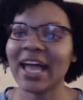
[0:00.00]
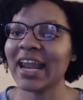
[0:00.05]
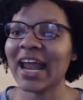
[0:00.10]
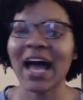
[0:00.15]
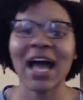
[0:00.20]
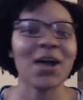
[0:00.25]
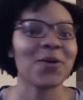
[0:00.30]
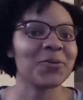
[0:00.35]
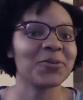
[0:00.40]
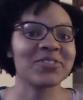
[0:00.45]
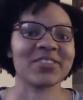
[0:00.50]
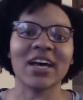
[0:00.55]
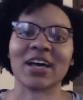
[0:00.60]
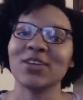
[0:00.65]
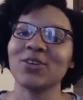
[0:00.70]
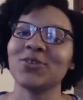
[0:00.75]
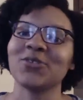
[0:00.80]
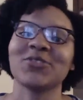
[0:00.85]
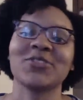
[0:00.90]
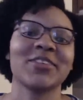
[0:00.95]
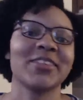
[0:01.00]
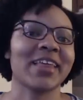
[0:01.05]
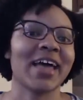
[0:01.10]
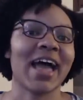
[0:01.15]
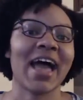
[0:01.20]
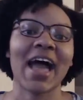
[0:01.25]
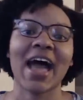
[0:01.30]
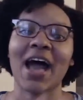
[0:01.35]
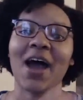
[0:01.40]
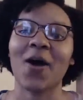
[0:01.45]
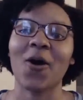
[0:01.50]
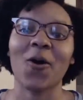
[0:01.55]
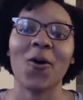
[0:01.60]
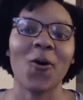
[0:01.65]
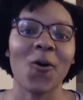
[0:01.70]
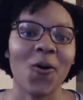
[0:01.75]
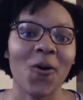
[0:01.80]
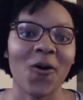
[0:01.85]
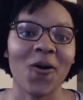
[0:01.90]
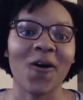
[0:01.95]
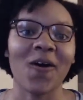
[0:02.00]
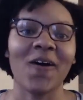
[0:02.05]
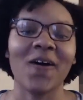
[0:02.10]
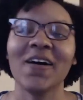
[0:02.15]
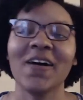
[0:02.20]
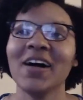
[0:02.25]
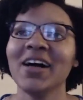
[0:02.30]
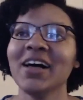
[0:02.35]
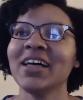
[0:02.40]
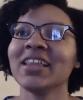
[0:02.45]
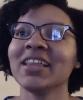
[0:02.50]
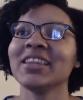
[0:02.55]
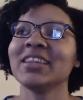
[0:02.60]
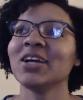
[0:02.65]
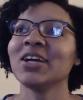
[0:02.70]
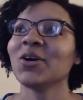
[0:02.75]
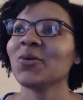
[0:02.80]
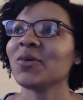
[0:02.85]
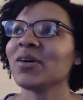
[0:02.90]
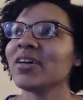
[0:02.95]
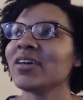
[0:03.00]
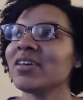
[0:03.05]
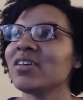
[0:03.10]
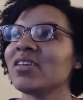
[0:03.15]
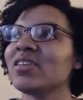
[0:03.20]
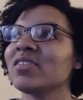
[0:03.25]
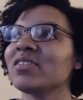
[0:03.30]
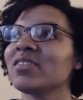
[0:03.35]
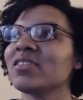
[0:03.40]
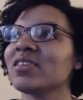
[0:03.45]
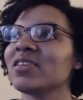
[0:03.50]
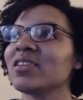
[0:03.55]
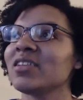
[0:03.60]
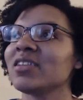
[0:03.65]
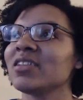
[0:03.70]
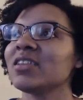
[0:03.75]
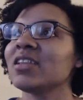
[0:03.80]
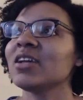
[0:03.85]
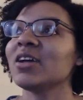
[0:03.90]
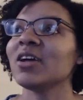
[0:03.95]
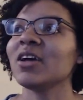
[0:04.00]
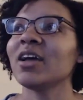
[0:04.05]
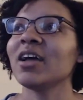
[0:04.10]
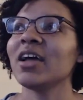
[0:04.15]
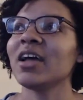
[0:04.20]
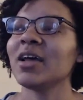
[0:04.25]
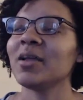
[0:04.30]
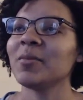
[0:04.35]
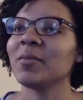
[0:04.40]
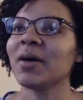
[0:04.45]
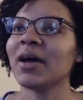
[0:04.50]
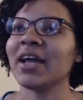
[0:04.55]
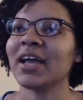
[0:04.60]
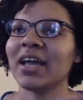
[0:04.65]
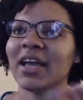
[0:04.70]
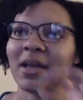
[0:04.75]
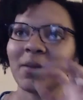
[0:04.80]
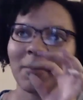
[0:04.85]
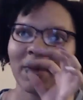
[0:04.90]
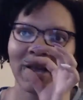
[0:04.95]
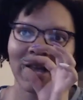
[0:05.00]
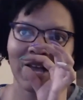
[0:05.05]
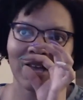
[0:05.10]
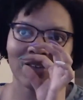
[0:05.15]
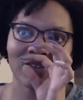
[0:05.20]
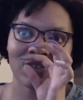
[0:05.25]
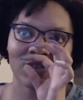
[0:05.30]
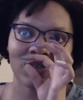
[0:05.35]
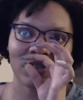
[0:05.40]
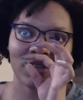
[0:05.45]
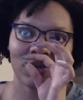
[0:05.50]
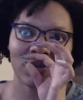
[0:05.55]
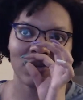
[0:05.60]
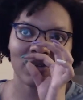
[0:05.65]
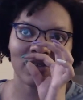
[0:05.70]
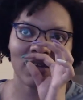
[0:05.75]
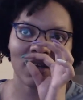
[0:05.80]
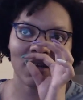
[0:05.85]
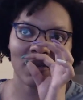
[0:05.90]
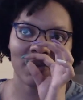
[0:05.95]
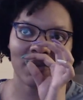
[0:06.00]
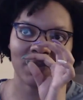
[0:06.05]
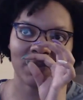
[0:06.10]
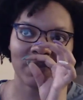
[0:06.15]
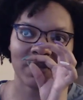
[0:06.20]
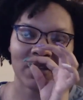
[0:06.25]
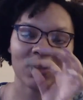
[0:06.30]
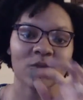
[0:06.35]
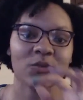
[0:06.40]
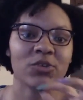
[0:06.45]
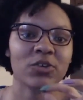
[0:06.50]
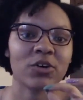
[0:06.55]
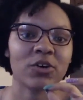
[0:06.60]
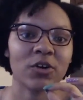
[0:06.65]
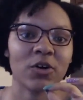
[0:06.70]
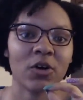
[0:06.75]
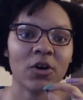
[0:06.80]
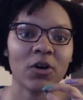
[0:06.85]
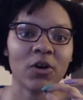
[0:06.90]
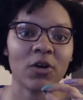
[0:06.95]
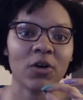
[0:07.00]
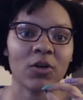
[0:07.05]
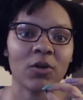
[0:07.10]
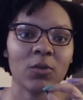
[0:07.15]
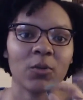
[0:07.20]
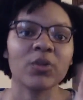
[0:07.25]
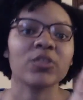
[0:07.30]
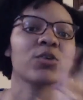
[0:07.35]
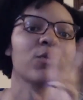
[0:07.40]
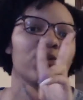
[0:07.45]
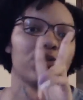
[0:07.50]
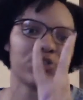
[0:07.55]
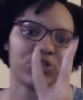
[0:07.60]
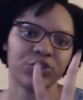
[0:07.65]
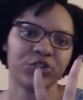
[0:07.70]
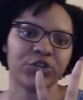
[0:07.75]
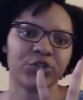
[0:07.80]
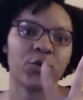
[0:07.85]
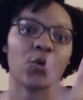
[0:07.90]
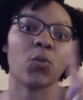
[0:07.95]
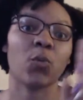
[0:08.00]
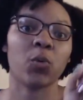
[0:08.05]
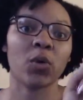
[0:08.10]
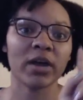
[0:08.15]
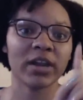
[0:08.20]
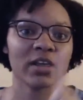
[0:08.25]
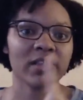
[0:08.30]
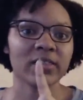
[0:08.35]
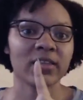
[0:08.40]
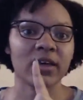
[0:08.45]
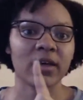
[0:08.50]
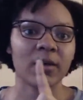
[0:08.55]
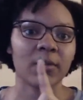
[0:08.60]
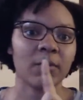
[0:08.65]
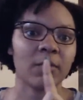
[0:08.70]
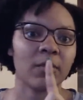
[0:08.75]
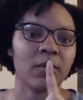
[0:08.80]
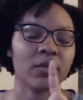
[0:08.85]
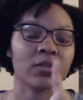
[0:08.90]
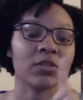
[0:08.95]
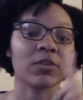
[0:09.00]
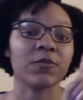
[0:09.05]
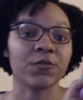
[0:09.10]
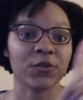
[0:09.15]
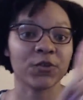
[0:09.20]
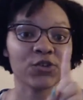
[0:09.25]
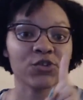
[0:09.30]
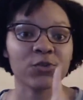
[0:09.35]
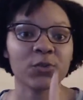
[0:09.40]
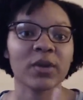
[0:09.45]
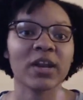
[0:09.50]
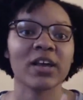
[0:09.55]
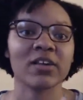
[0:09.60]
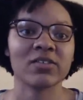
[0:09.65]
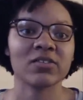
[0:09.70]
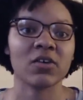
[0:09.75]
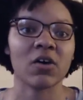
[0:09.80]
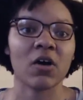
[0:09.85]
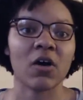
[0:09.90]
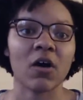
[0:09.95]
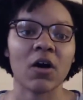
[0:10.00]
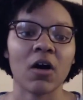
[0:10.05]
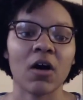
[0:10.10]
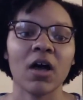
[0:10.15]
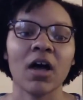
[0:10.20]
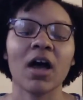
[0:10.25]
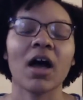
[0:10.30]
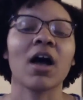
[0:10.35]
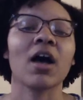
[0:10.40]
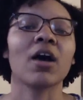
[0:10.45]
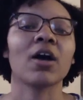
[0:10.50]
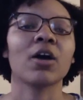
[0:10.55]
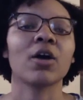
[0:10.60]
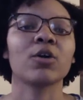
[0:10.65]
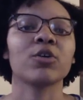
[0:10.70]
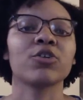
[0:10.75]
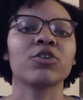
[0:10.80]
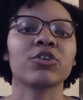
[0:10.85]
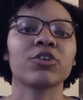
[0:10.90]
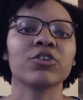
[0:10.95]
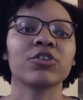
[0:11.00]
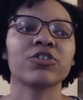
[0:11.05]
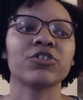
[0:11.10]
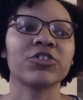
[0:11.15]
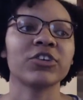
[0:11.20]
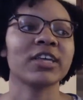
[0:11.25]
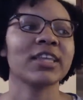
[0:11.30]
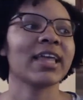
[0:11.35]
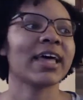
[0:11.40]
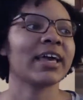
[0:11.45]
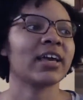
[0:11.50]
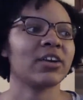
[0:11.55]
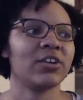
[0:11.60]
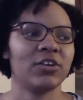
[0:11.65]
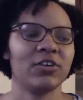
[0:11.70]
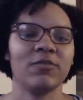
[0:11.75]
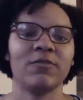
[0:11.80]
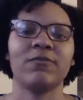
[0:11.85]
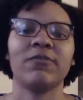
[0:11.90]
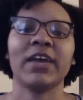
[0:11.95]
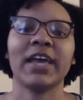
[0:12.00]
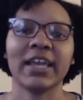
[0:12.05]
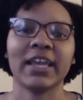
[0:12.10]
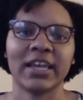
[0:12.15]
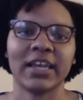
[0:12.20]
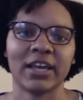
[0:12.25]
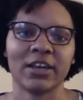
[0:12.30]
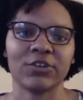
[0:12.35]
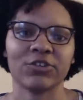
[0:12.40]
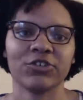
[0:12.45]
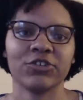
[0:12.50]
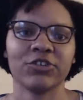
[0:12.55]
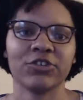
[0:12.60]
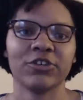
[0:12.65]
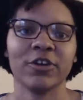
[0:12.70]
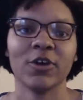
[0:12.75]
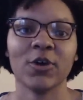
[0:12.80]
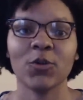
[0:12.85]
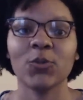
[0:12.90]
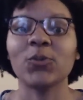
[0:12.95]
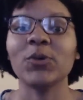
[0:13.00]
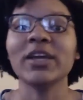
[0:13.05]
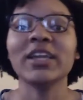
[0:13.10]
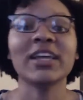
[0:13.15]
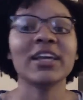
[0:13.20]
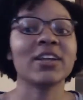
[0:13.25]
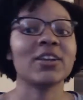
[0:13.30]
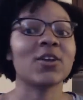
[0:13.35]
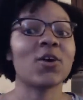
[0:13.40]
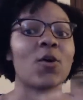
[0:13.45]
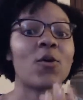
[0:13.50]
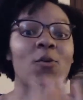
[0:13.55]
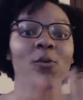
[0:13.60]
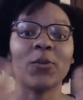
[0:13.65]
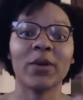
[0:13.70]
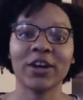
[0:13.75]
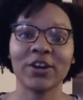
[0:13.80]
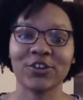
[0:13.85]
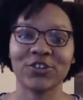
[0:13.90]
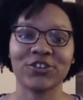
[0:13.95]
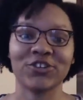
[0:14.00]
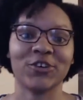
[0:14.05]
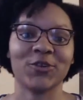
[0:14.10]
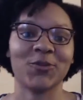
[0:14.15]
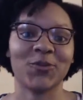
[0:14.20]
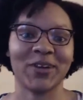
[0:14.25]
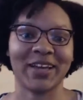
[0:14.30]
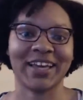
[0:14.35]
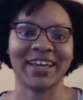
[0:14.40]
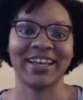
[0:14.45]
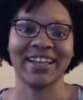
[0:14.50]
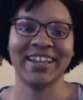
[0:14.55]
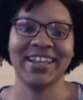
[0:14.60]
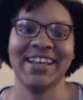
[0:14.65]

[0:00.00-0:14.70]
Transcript: I was not used to that at all. In my high school, there was a girl, well, there was two. One of them, the first one I saw, she like vanished. We didn't know where she went.